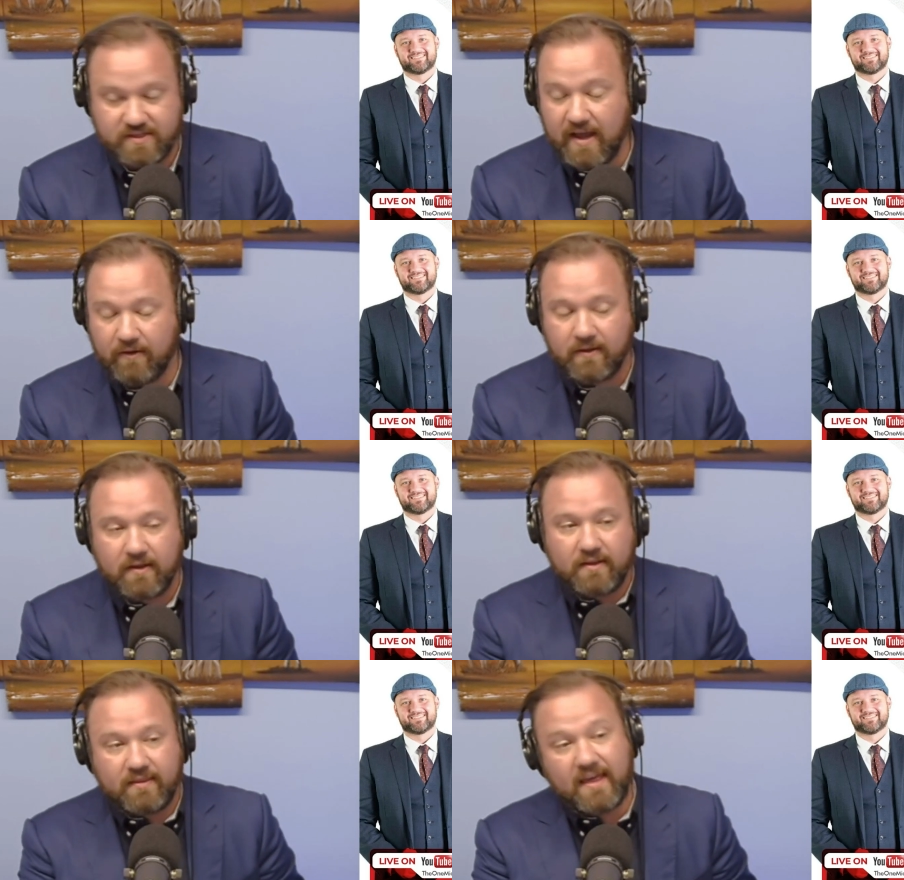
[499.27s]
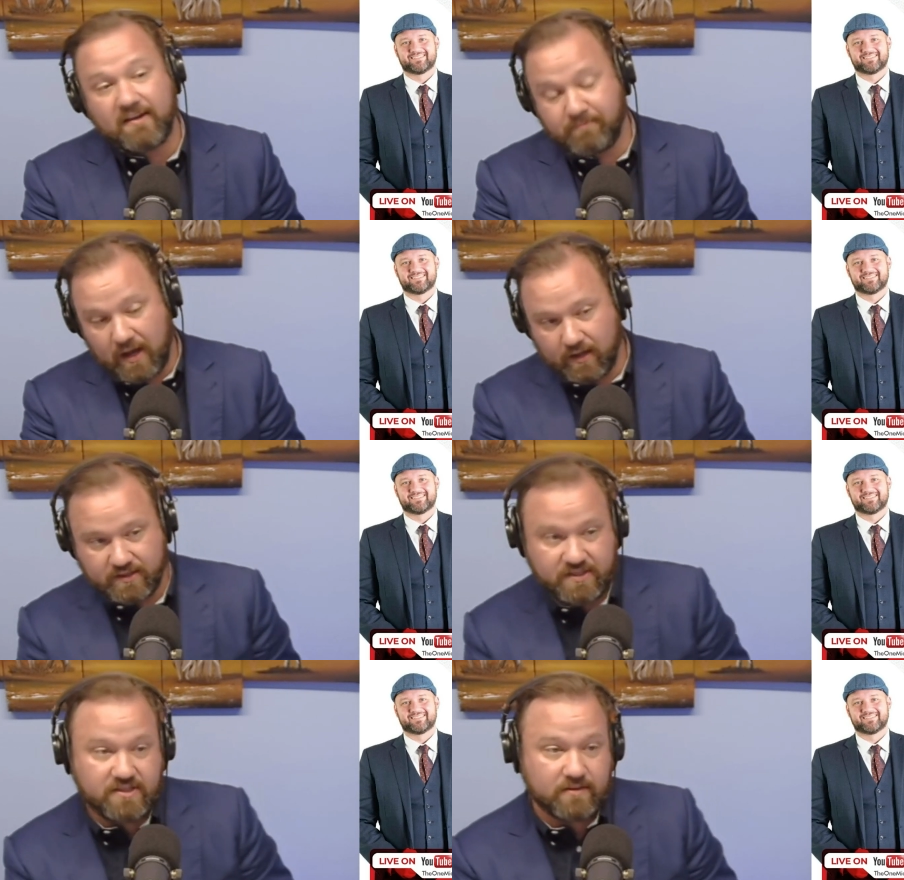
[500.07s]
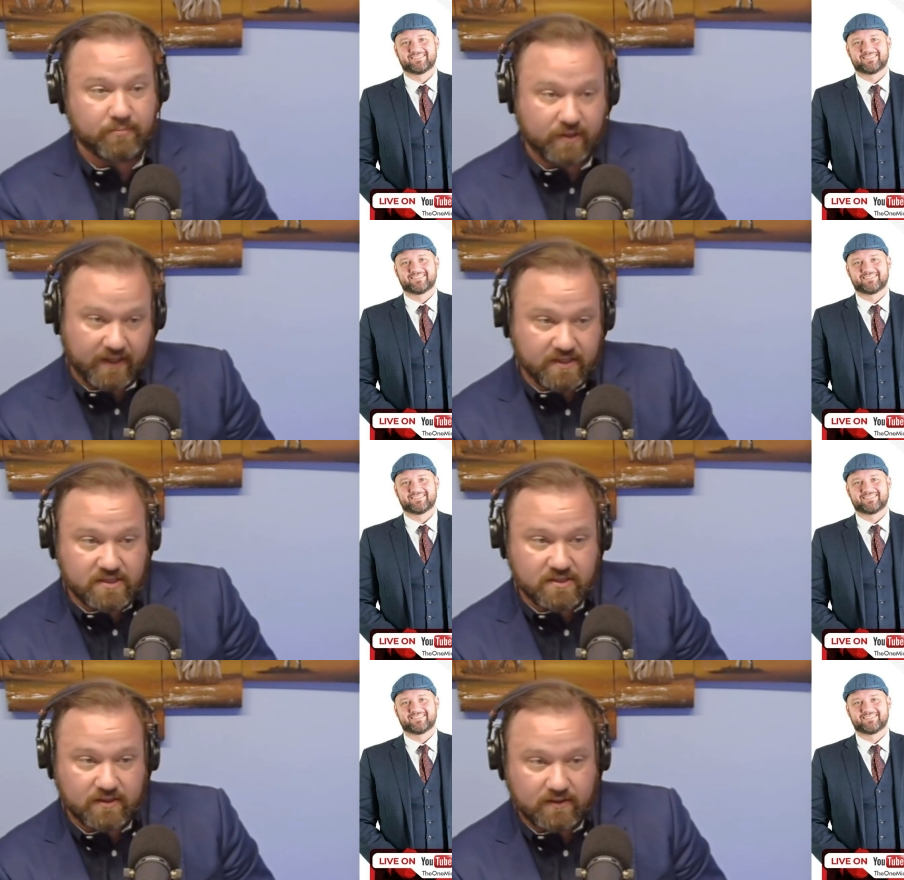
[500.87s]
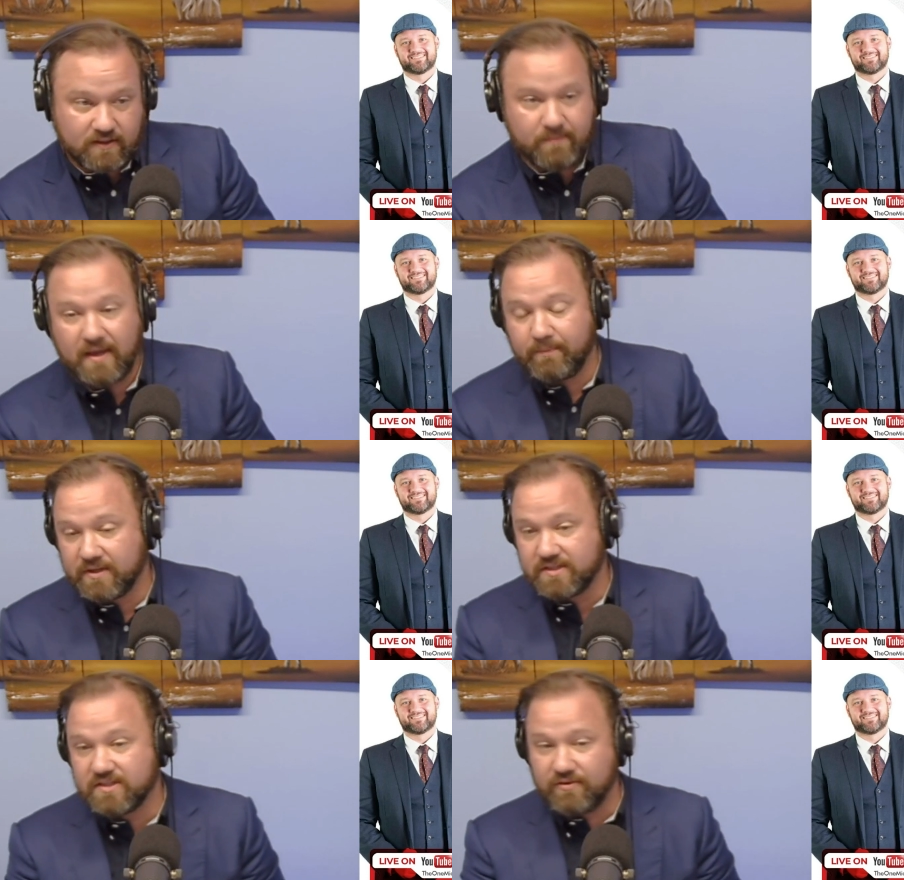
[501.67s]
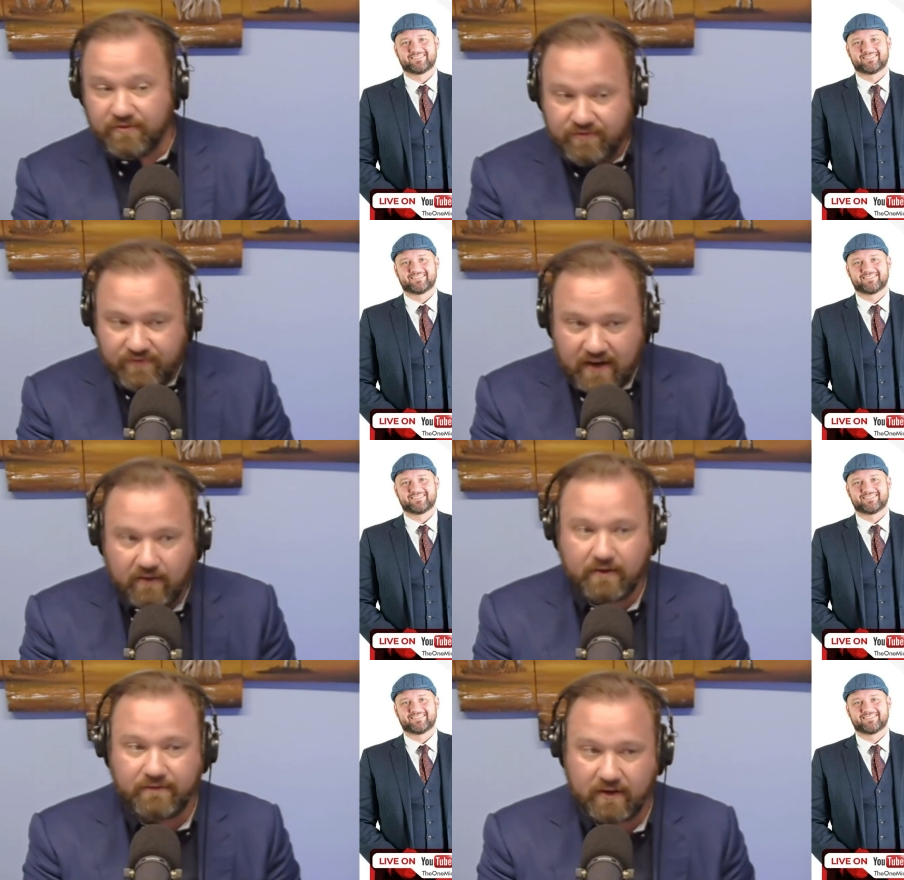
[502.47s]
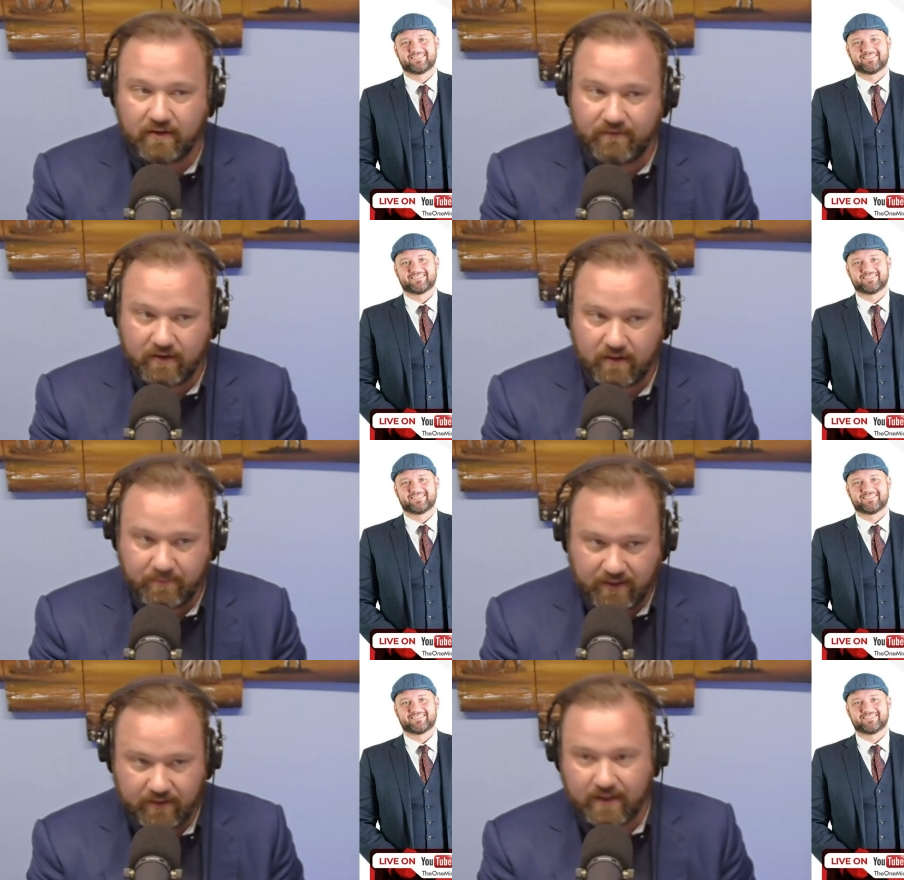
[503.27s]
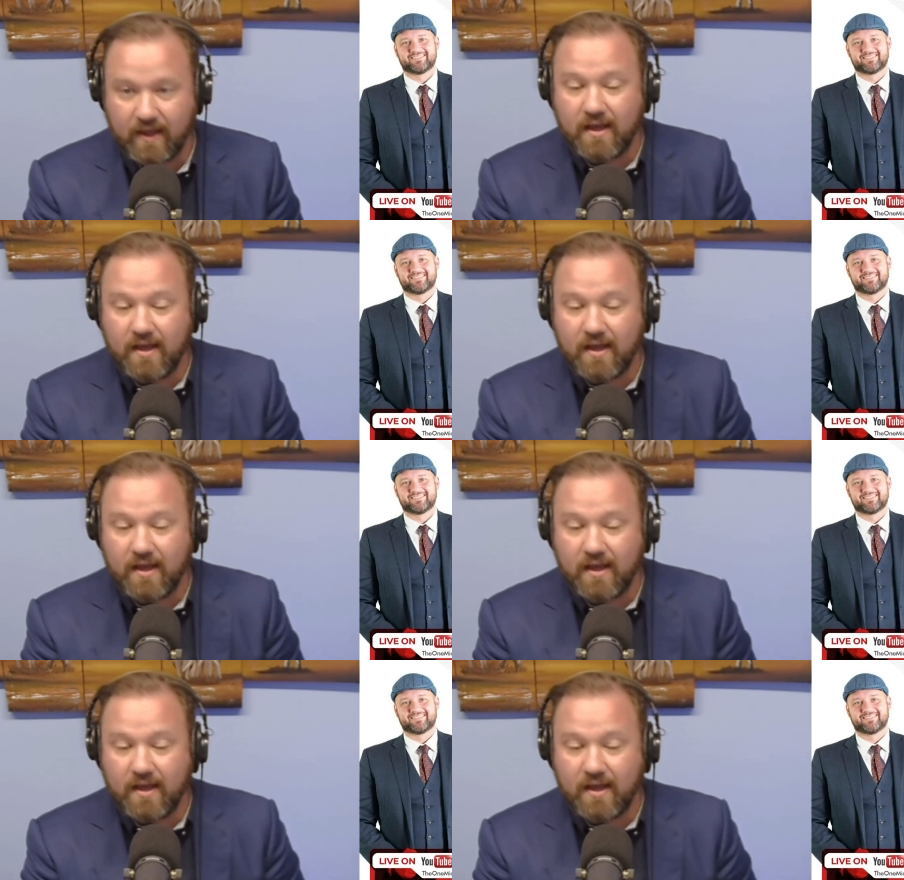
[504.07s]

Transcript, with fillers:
Speaker 1: Now, they have policies in place that make business very, very, very appealing.